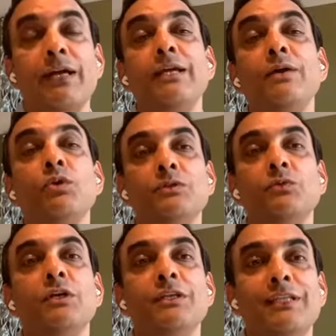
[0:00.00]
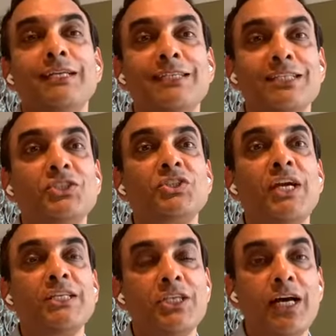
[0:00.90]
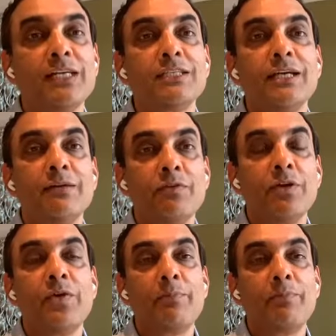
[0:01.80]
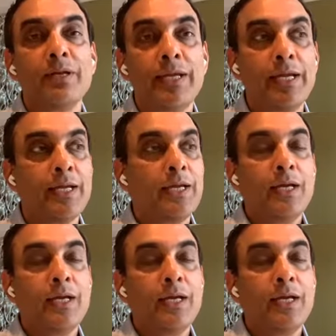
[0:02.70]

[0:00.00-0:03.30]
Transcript: And I think what's one of the things that's changing ASEAN very rapidly